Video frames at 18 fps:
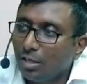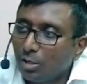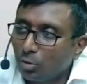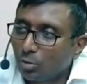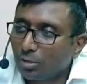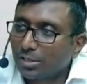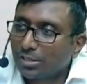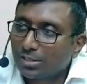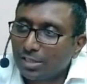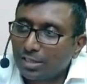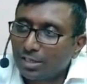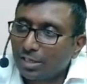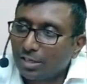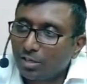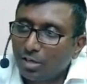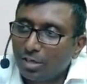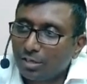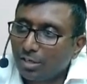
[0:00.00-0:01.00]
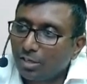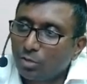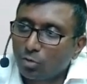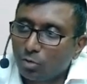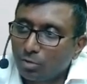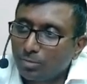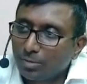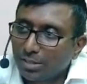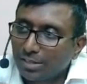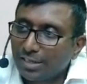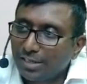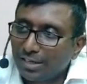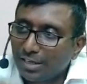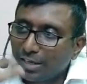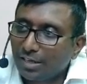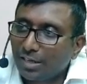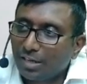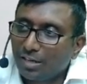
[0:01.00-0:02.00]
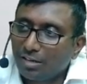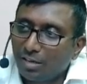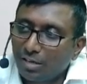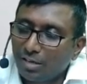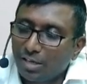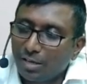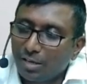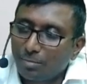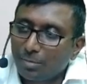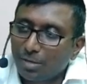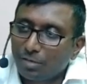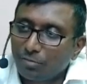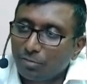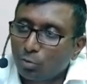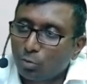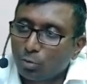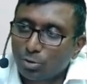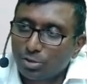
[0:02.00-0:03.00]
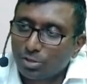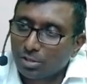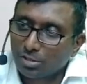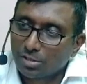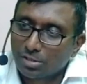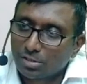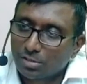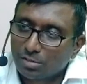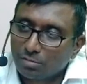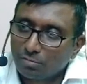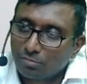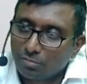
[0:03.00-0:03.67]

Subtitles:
To the extent I got, I told, because I came back with questions.